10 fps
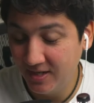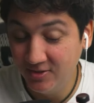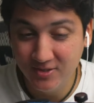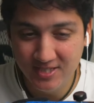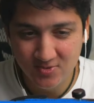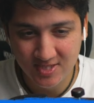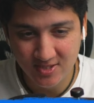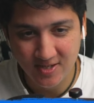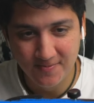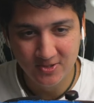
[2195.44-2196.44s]
know this was a
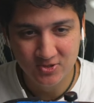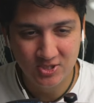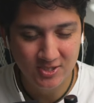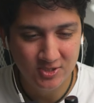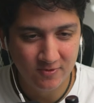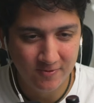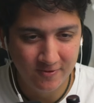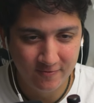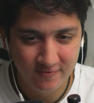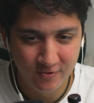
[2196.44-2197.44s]
thumbnail change
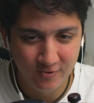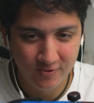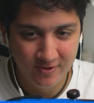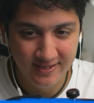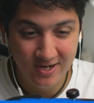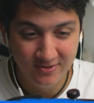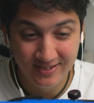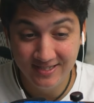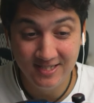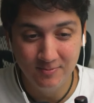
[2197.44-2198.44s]
for a now
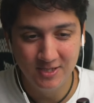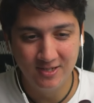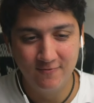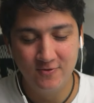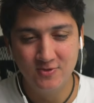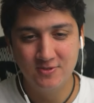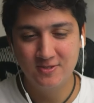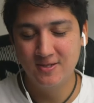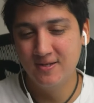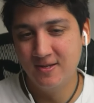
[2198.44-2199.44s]
19 million views
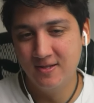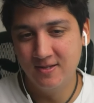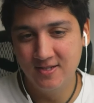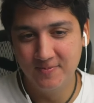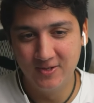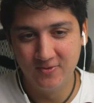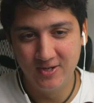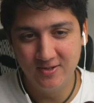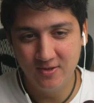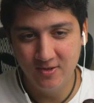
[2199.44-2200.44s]
thumbnail,
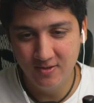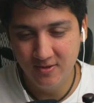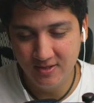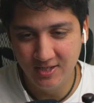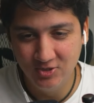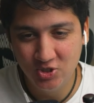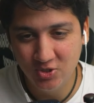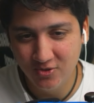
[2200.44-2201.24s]
right? Can you show